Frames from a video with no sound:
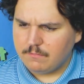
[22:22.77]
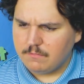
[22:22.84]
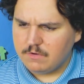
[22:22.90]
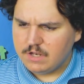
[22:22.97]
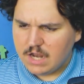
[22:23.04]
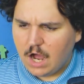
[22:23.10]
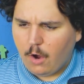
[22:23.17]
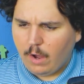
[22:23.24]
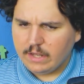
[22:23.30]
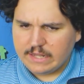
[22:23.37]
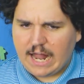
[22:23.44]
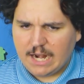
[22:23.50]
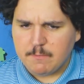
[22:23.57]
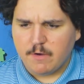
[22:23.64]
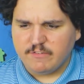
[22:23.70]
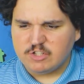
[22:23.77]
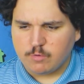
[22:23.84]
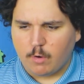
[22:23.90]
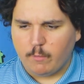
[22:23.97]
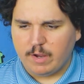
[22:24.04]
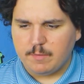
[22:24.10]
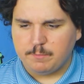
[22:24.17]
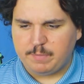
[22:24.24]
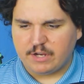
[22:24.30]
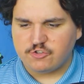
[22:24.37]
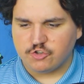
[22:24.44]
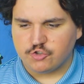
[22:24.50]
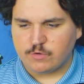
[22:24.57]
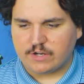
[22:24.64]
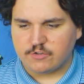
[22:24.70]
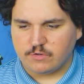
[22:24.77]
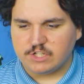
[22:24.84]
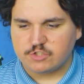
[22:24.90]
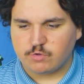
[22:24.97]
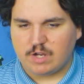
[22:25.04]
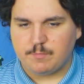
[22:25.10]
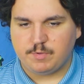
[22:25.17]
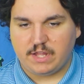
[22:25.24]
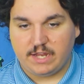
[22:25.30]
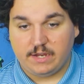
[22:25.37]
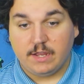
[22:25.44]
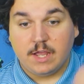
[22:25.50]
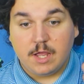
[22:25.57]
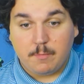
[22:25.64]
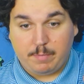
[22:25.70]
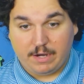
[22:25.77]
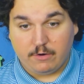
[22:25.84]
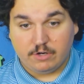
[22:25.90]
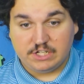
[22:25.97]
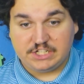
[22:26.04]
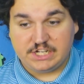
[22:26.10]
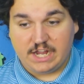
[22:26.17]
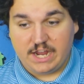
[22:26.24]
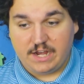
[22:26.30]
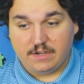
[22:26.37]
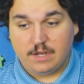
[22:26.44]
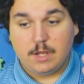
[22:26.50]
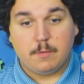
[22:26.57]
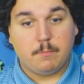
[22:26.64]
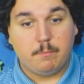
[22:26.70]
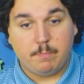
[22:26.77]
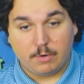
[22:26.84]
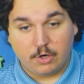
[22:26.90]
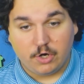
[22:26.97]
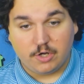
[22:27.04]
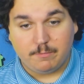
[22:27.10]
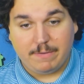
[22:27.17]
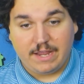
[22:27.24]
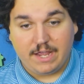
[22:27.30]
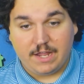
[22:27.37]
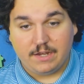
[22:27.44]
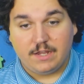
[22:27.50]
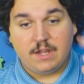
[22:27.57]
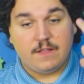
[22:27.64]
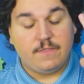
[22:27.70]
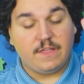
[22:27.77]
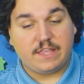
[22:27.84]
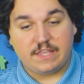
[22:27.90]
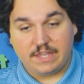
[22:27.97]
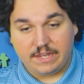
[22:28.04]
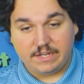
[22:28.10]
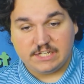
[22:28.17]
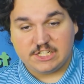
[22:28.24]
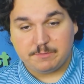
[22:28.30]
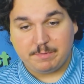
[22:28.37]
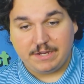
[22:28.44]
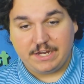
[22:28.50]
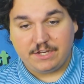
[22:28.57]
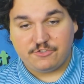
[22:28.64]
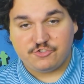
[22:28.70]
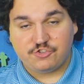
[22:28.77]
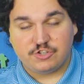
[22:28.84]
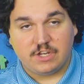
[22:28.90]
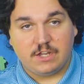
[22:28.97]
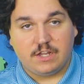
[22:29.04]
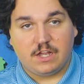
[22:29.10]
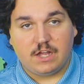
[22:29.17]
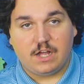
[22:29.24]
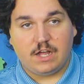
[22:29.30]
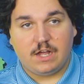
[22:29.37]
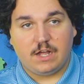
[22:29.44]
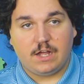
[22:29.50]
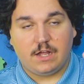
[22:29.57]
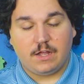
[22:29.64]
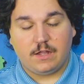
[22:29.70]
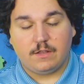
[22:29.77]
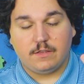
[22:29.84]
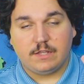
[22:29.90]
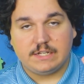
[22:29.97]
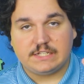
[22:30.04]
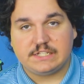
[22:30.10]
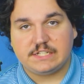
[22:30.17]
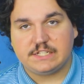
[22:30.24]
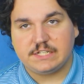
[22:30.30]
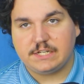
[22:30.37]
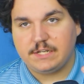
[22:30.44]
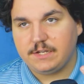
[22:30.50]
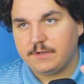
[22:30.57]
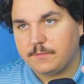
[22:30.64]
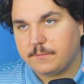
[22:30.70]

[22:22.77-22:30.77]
no, a lot of movies will win picture, director, and screenplay. Parasite, Birdman, The King's Speech. Let's see.